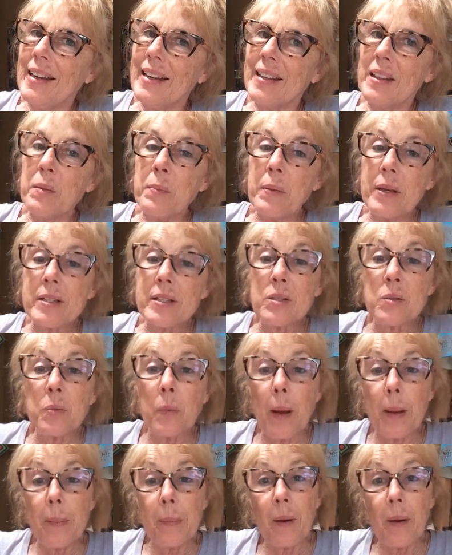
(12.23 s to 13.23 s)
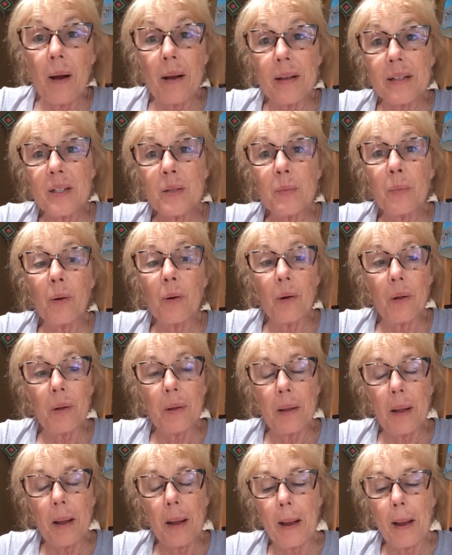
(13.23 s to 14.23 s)
in the best way
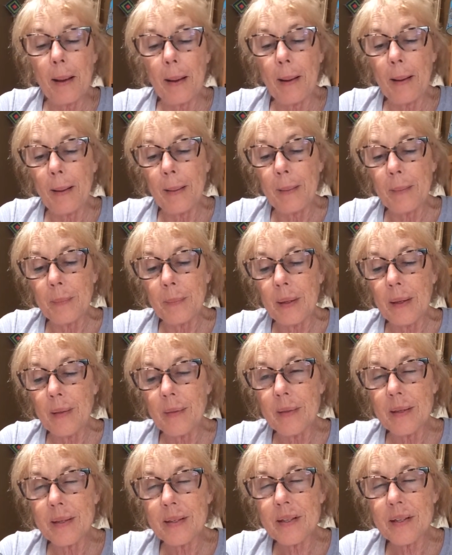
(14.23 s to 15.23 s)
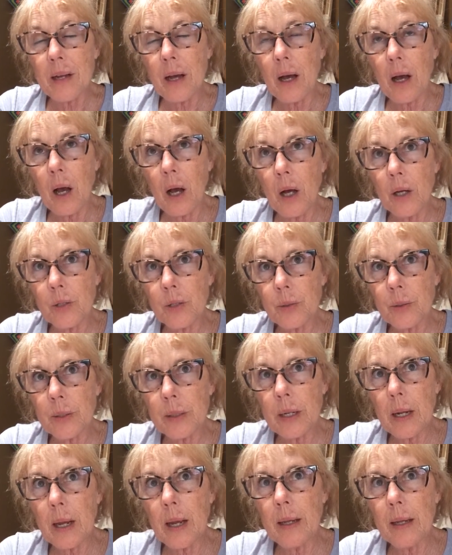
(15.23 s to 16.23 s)
possible in this
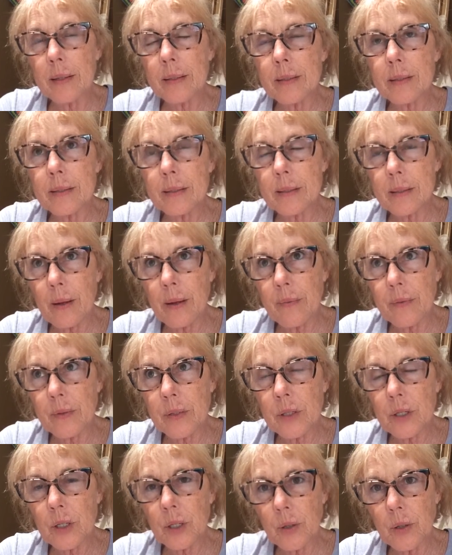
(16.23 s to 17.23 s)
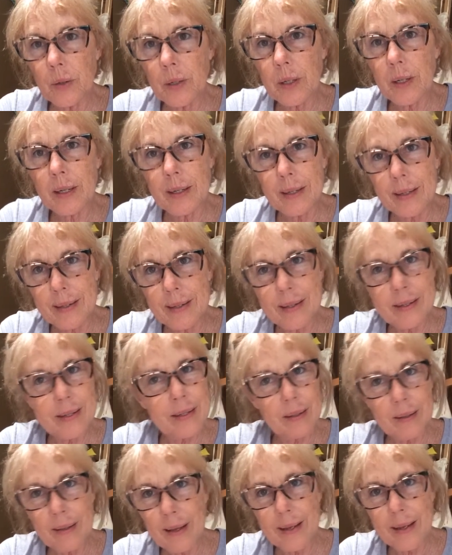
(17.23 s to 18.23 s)
107-degree heat.
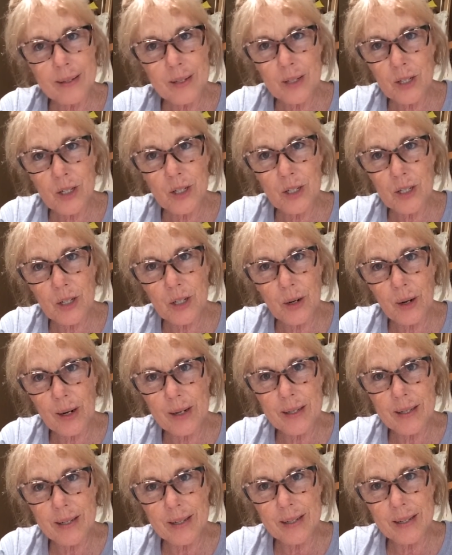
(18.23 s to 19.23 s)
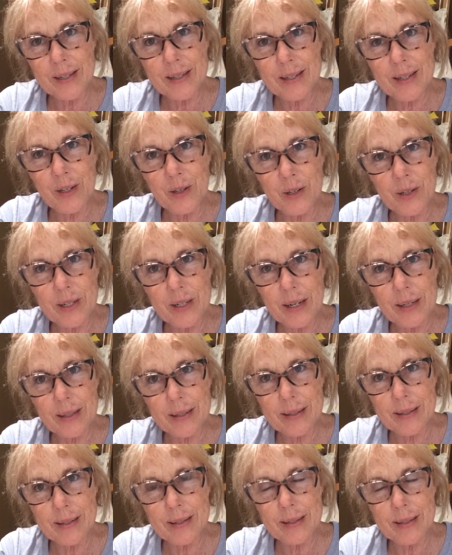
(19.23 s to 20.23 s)
That's just craziness here in
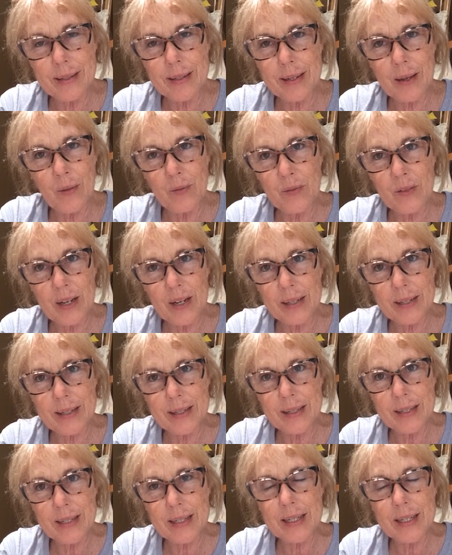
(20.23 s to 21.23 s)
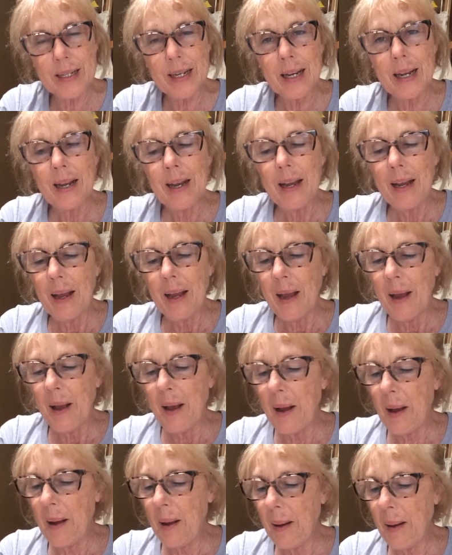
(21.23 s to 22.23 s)
Texas, South Texas.
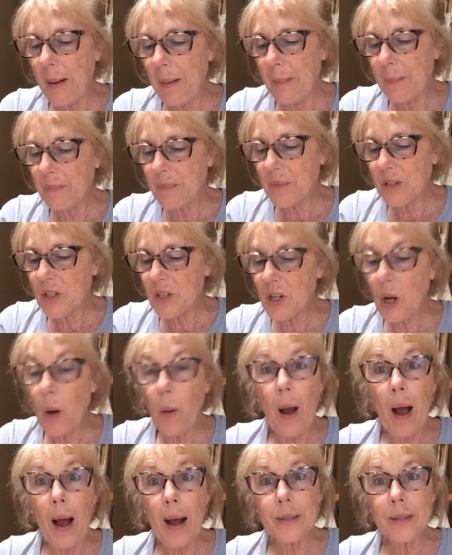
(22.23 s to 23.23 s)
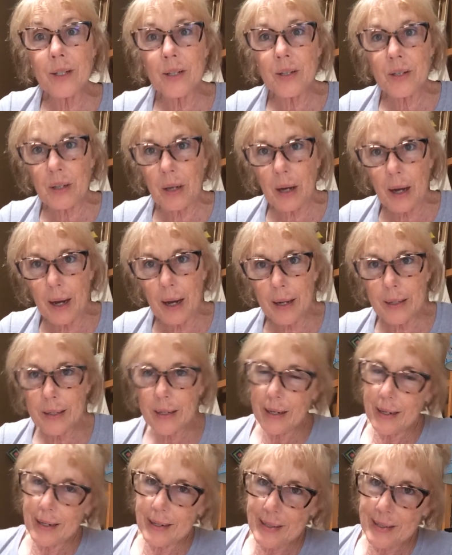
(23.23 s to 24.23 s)
So I just got
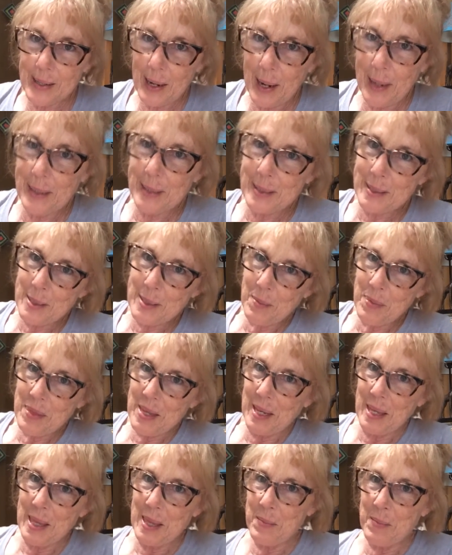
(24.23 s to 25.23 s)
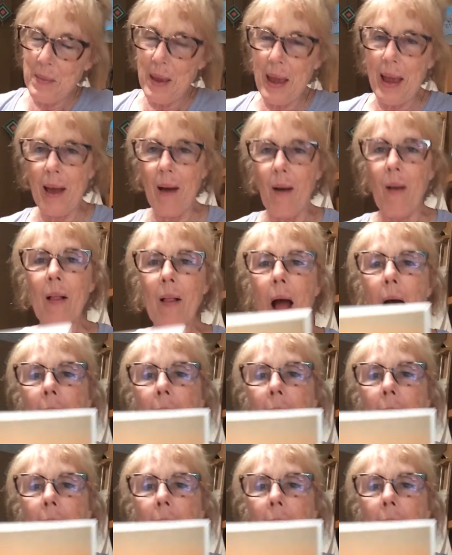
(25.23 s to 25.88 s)
an exciting something in the mail.